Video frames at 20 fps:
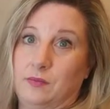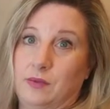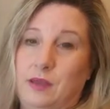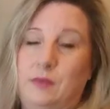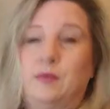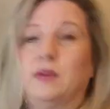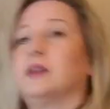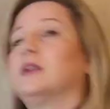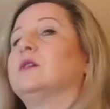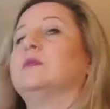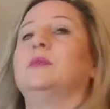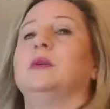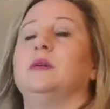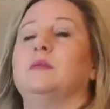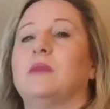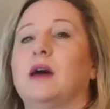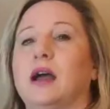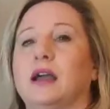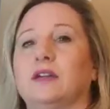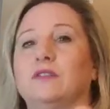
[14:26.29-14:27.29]
Maybe it'll be
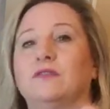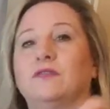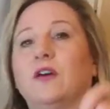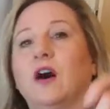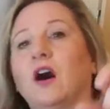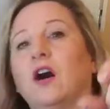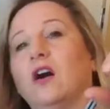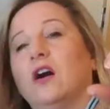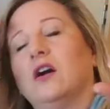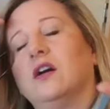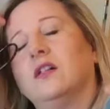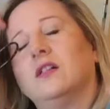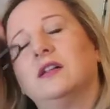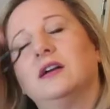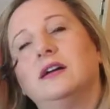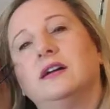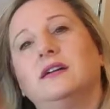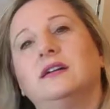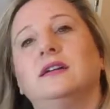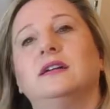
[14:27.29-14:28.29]
my fall,
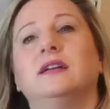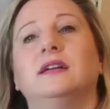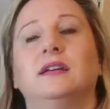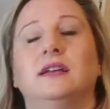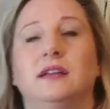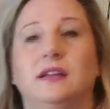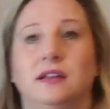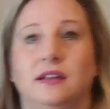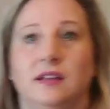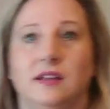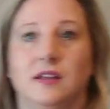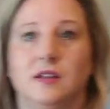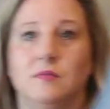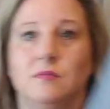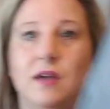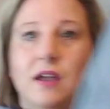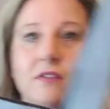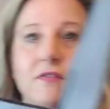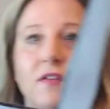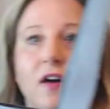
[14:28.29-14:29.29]

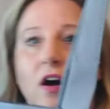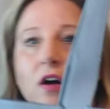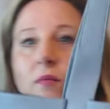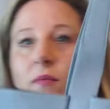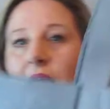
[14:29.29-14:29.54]
my fall